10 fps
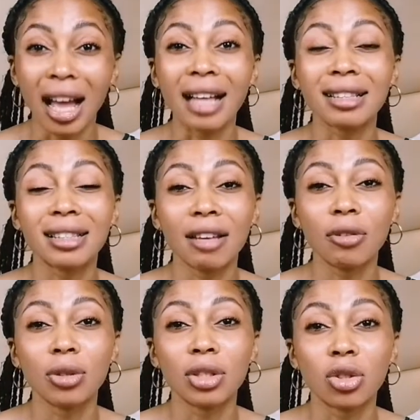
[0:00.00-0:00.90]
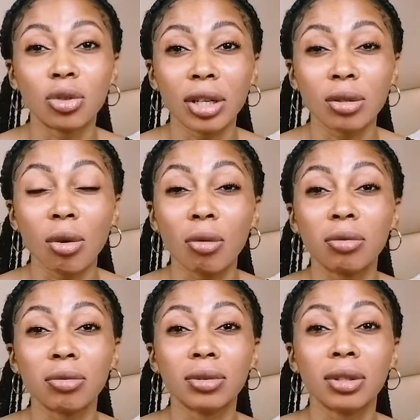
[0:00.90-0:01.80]
and save you the stress
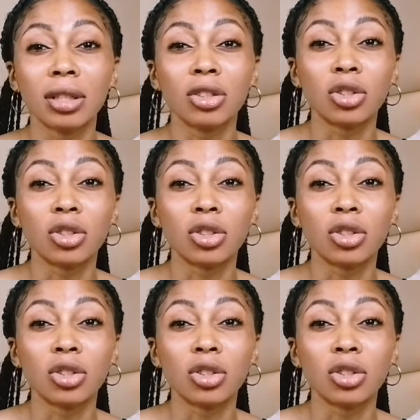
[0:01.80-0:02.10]
of